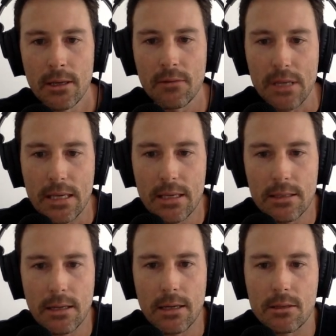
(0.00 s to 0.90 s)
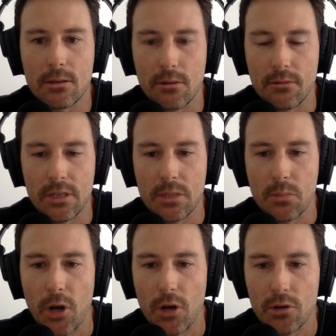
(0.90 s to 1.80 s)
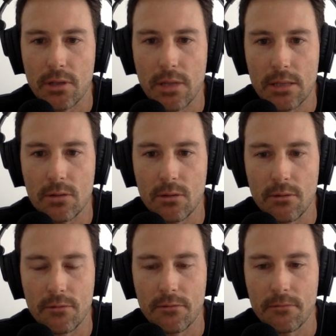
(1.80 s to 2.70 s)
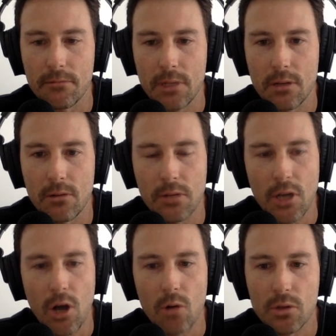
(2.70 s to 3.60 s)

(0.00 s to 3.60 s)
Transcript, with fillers: the kids aren't sort of exposed to that sort of you know not the old